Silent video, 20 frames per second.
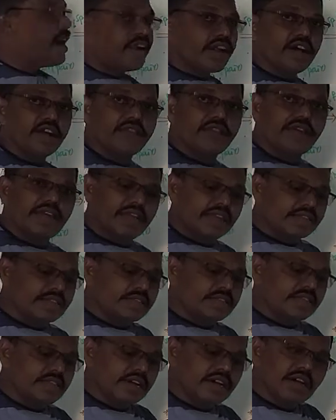
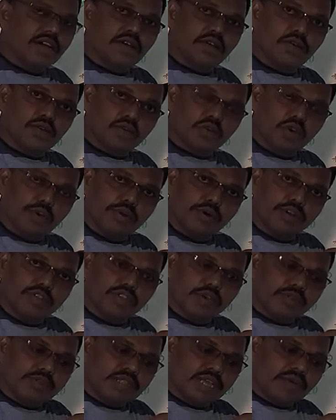anaphase, the
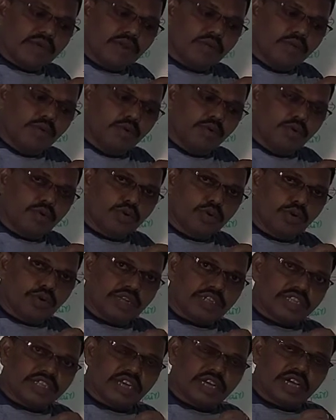chromosome, they will move
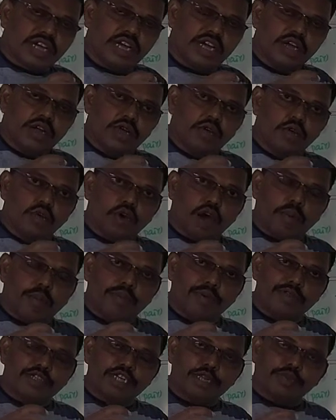towards the 2
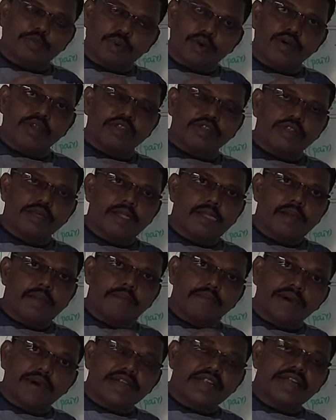opposite poles.
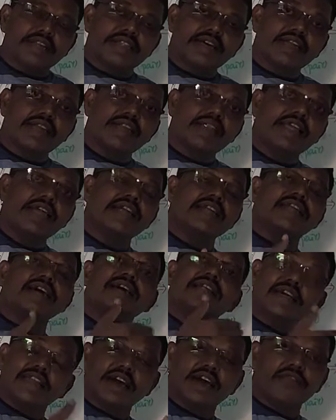But in the later
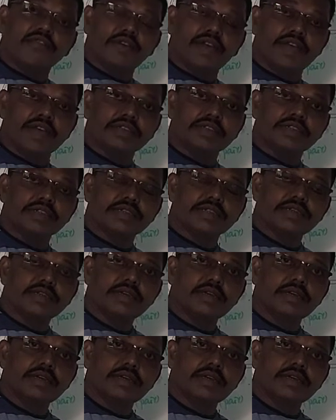anaphase,